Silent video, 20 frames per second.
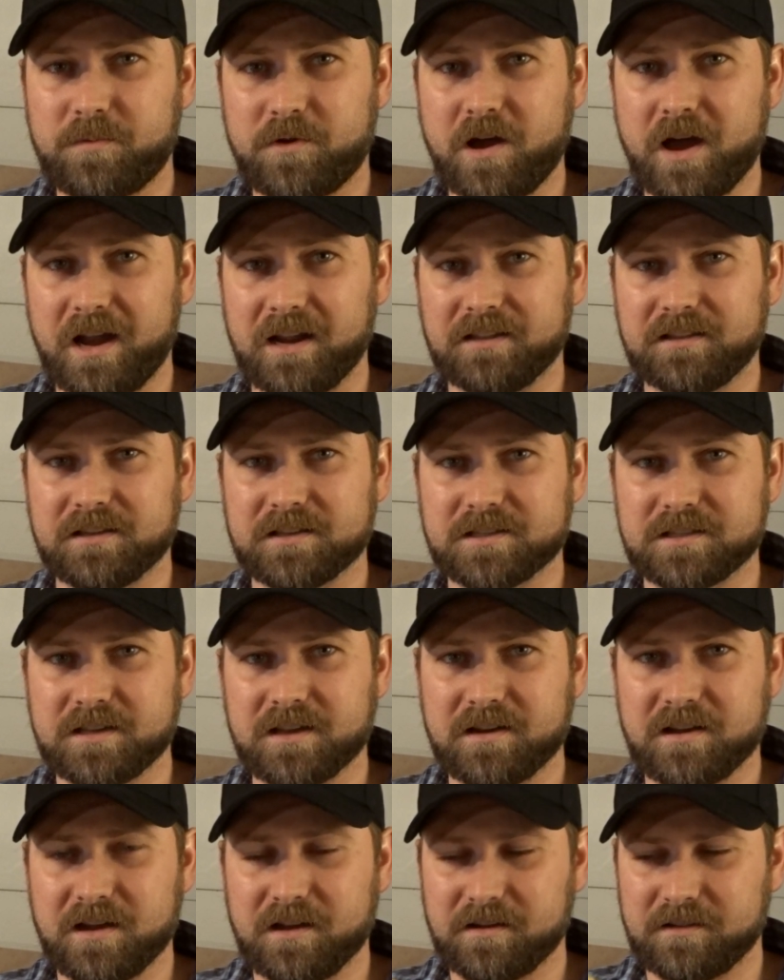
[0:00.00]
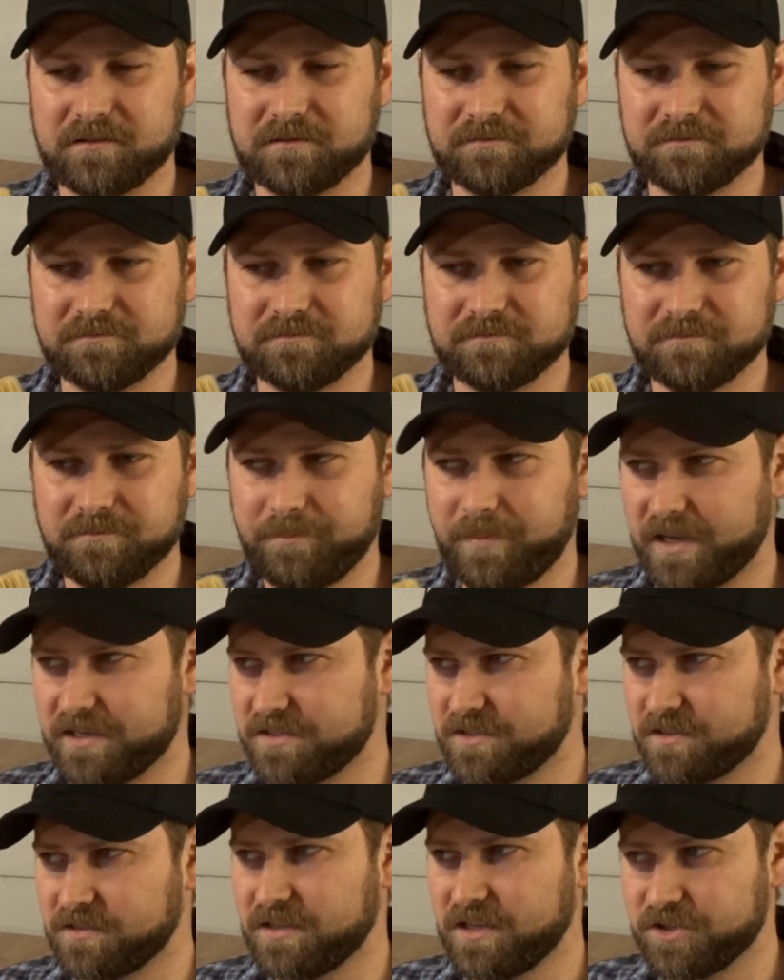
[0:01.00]
product is gonna
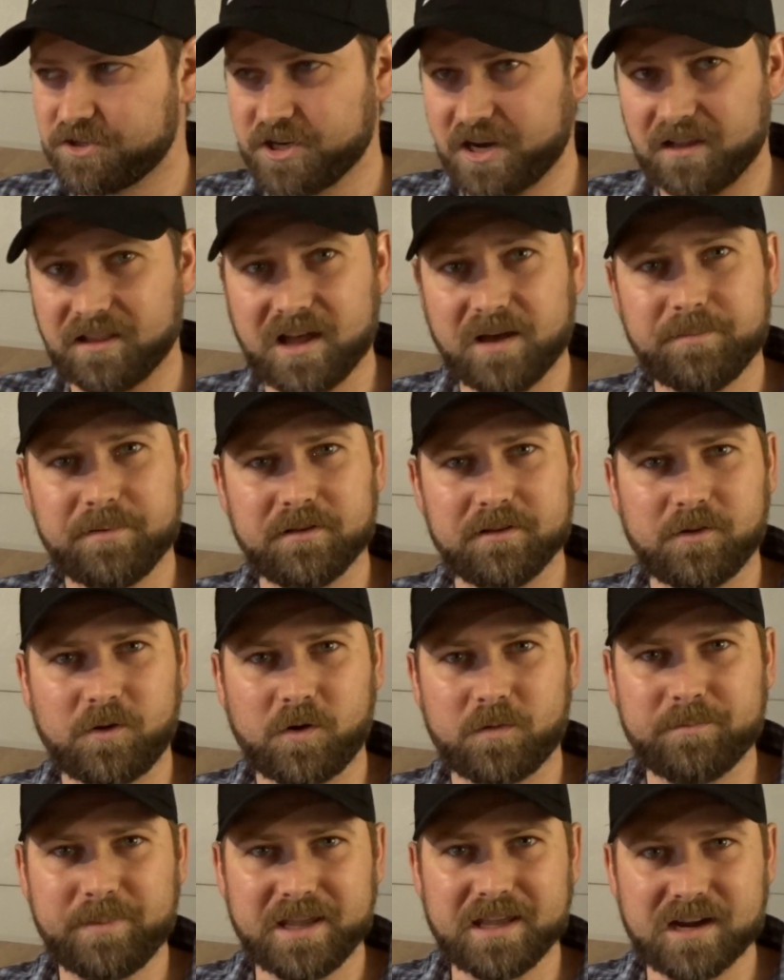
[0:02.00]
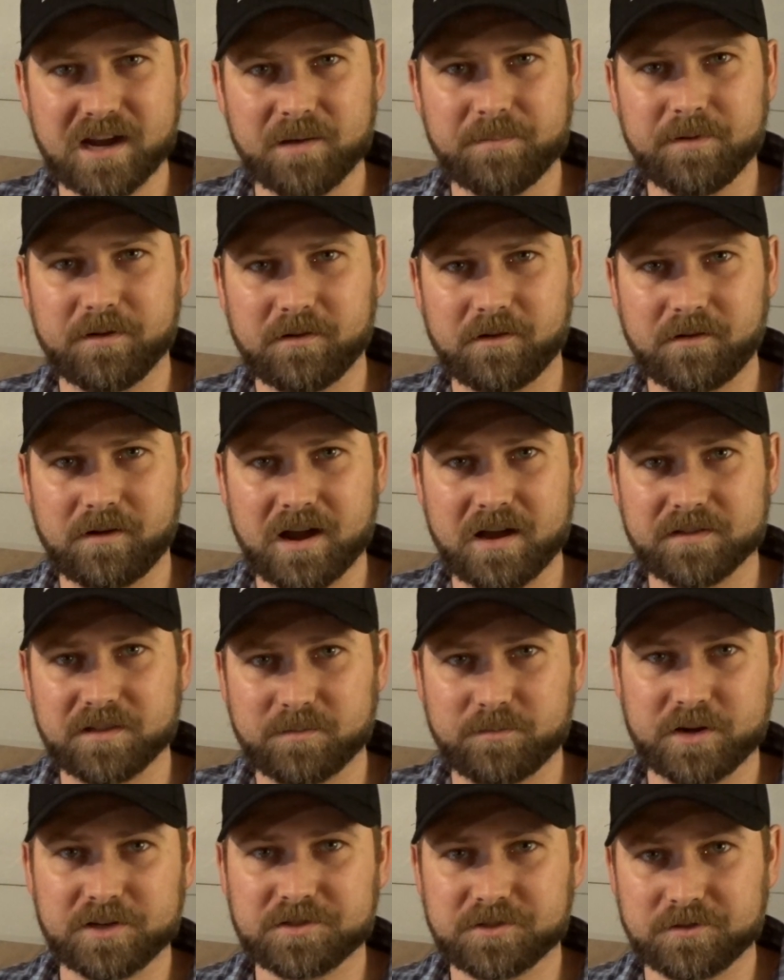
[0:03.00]
basically gel up or bead up around the
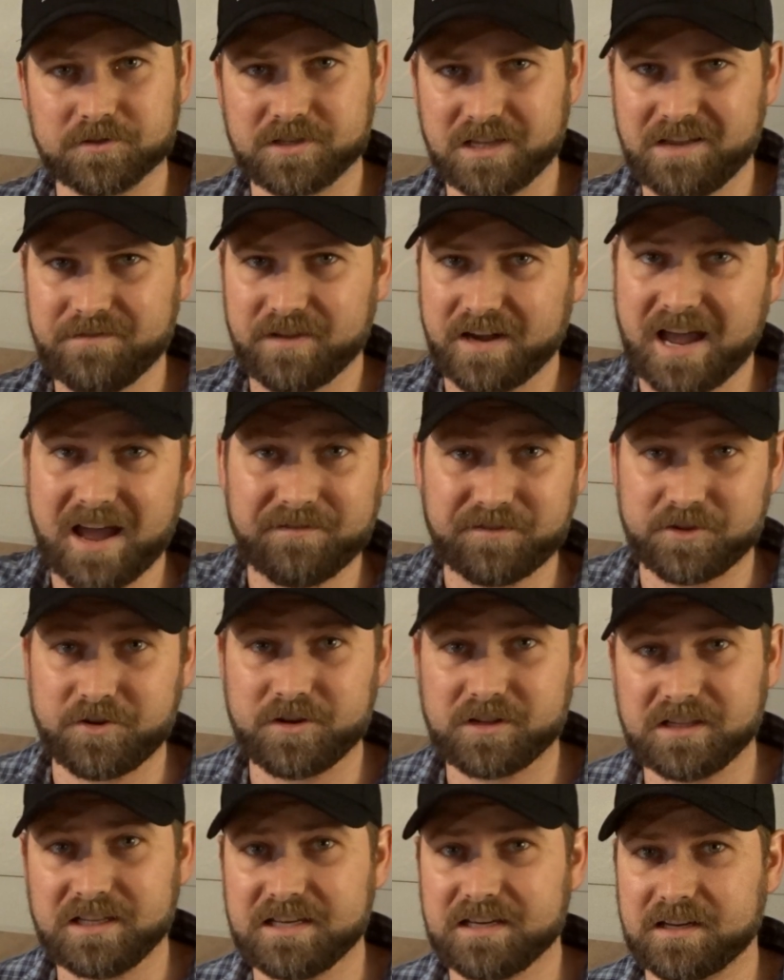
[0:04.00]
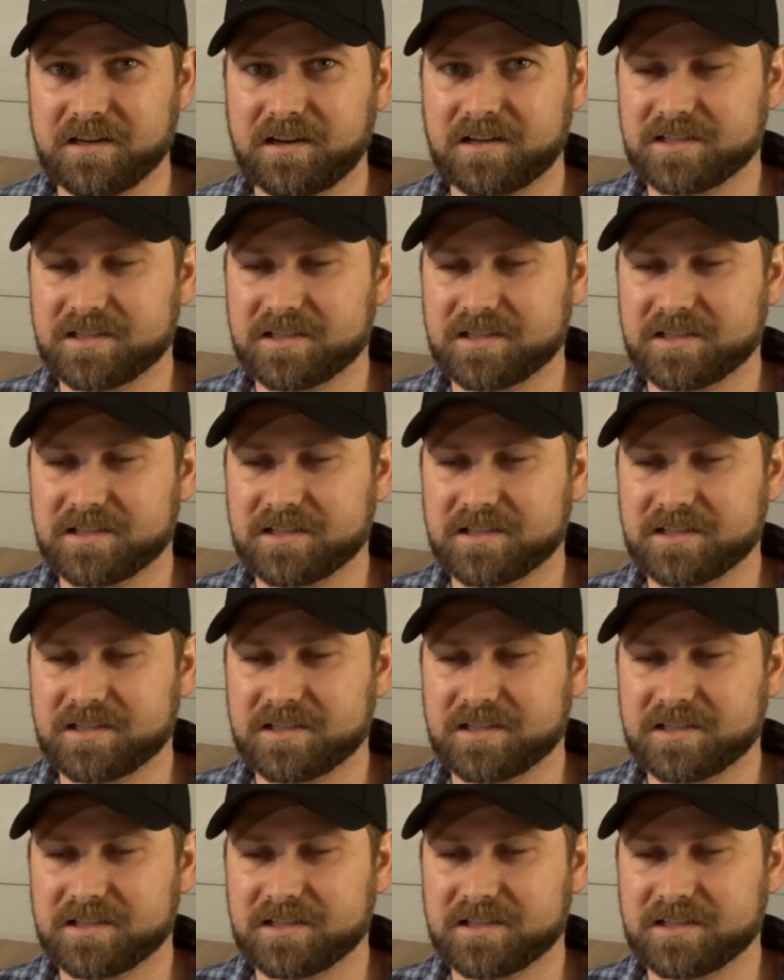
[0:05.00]
bristles even after you cleaned it.